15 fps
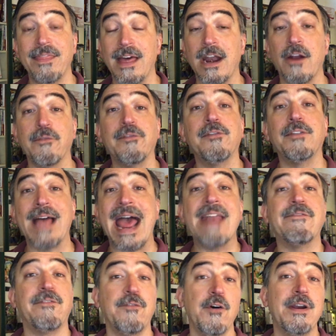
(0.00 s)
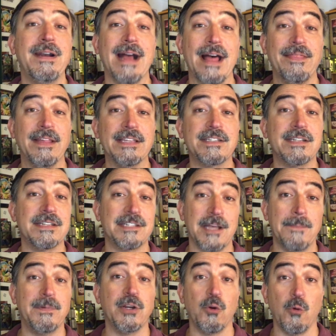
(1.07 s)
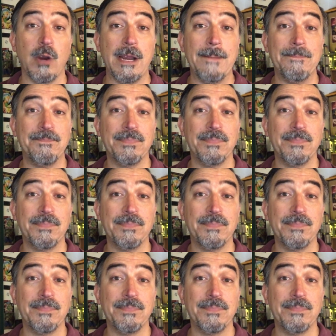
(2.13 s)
that are flat-footed on this to some degree.